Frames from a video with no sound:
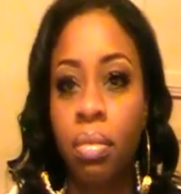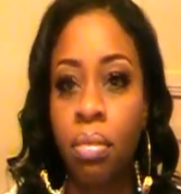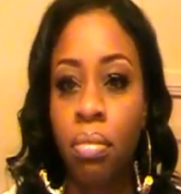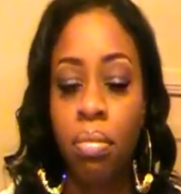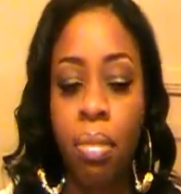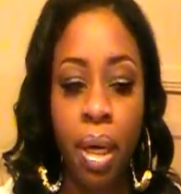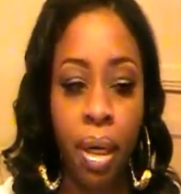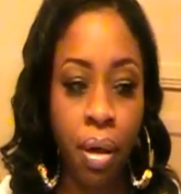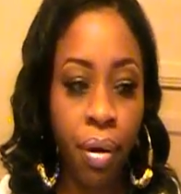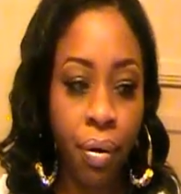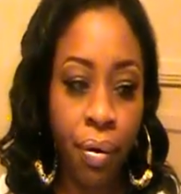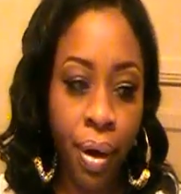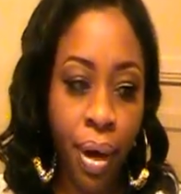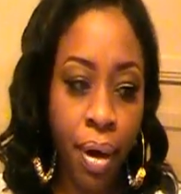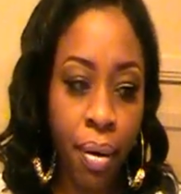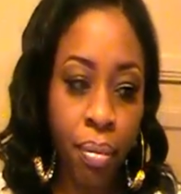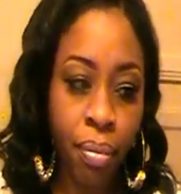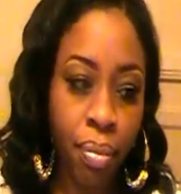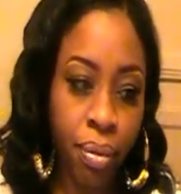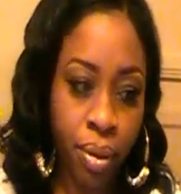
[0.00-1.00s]
My
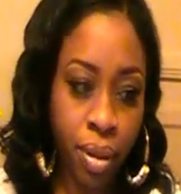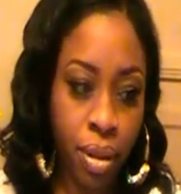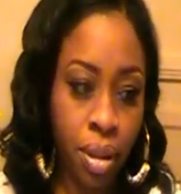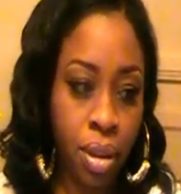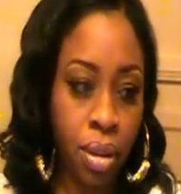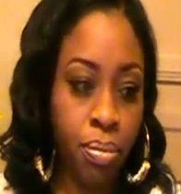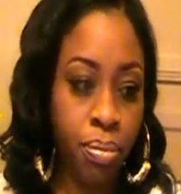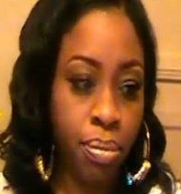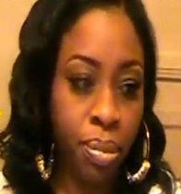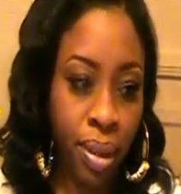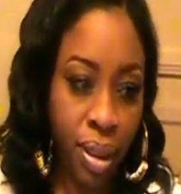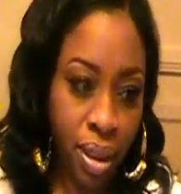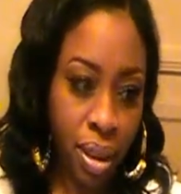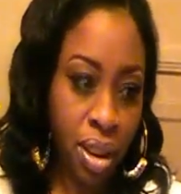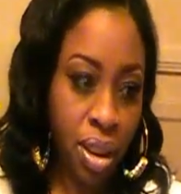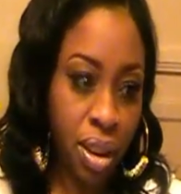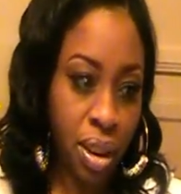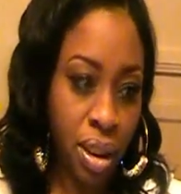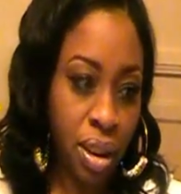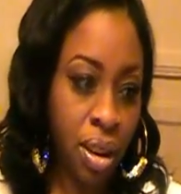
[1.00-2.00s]
crown brush
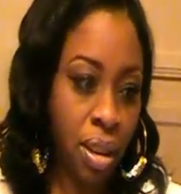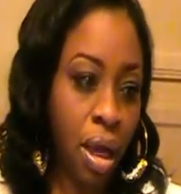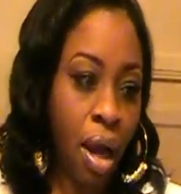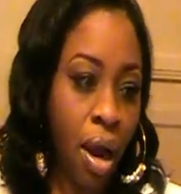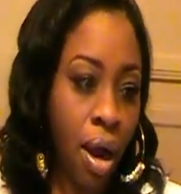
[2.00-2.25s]
blushes.